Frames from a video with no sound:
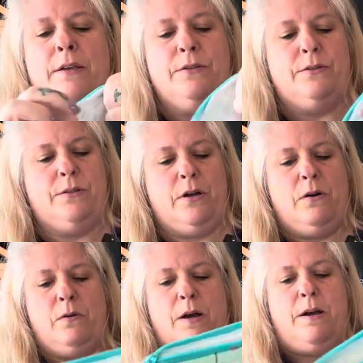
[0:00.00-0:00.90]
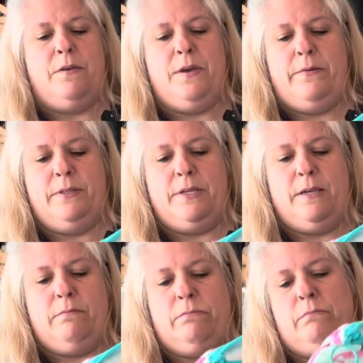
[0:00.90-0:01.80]
So that was
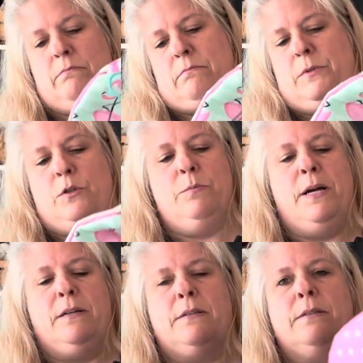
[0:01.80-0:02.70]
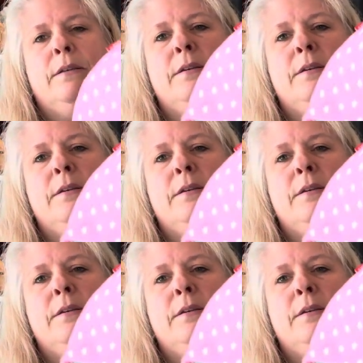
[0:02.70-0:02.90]
like $2.